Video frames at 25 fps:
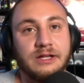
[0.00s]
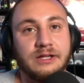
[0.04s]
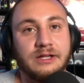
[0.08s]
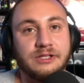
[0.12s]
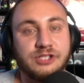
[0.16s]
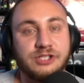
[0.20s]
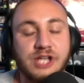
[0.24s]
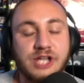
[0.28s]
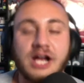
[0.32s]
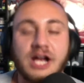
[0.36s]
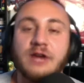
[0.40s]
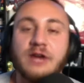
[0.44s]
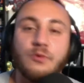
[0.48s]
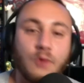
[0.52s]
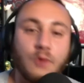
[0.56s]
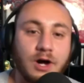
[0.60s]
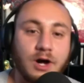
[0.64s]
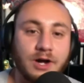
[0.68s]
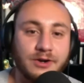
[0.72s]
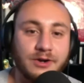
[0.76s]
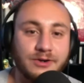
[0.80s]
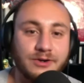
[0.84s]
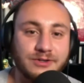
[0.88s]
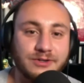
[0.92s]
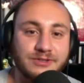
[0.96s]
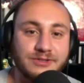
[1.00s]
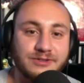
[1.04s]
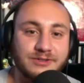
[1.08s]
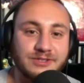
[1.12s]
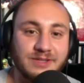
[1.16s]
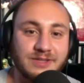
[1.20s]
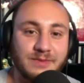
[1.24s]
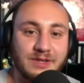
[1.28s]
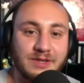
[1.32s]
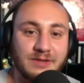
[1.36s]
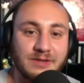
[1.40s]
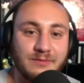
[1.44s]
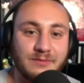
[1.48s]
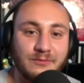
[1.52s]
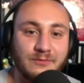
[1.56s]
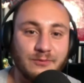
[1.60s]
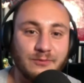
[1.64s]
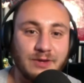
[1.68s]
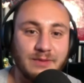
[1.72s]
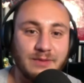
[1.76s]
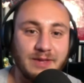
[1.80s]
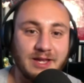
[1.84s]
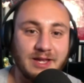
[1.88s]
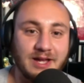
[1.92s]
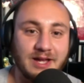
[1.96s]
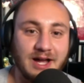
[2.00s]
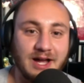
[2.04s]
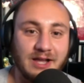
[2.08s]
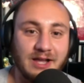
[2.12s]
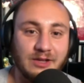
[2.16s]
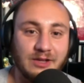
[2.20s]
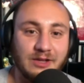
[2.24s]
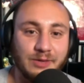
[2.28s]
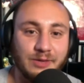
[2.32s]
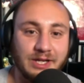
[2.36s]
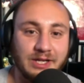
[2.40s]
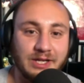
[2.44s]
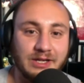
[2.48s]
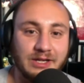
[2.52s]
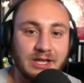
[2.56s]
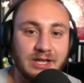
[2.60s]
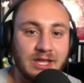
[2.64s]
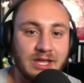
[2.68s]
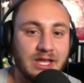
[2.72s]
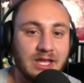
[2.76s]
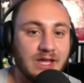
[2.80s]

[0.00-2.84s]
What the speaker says: John Waters or something to remake Halloween.